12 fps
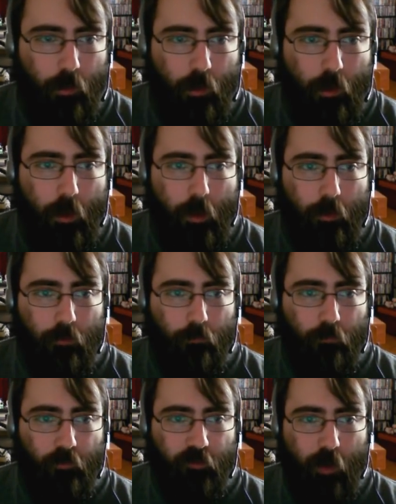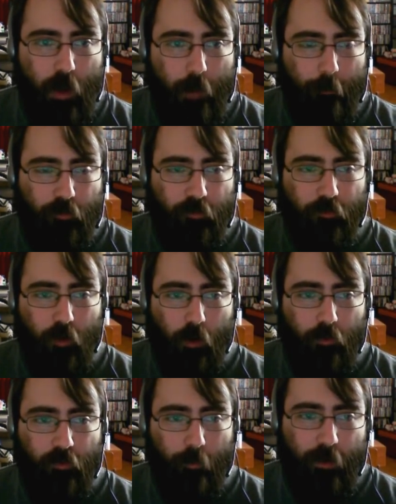And this timer
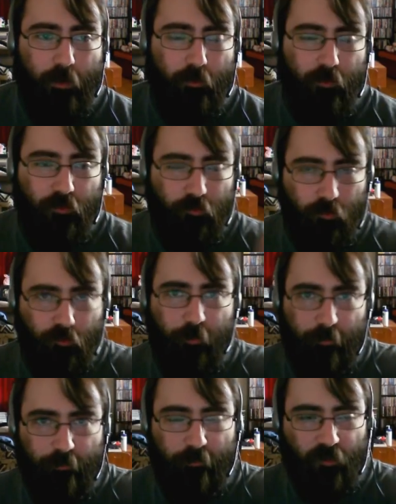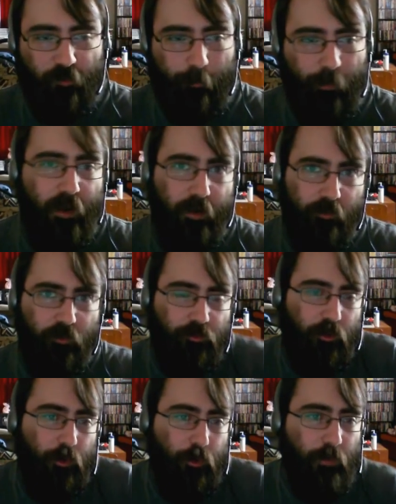starts. I mean, it's just spinning to
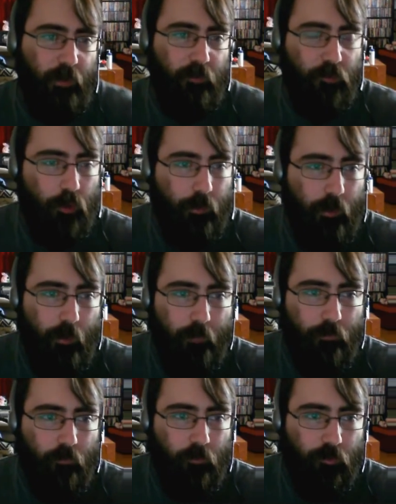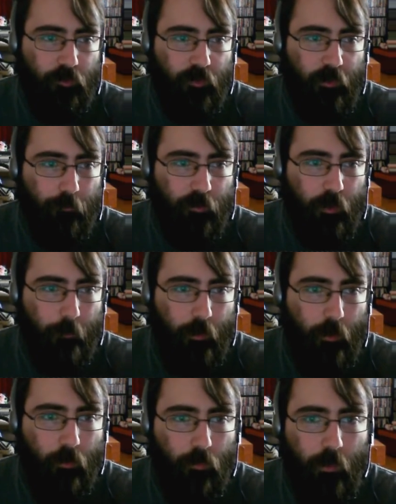show you that it's cooking, and little steam's coming
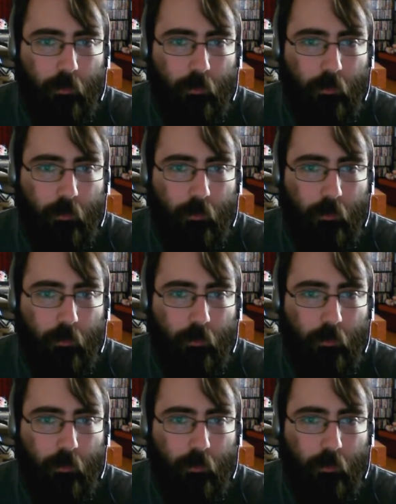out.